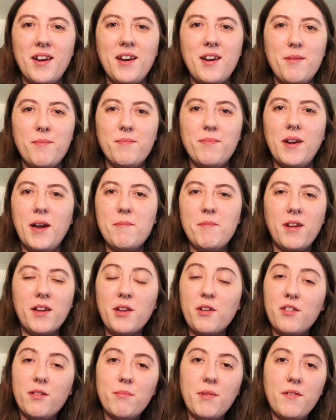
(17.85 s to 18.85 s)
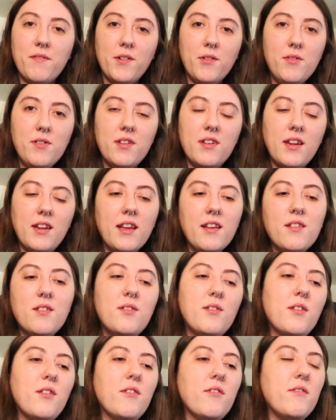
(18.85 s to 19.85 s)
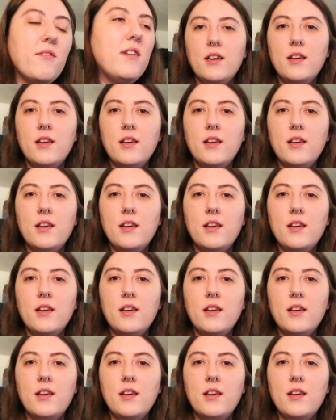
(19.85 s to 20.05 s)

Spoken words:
I'm not using my phone today, so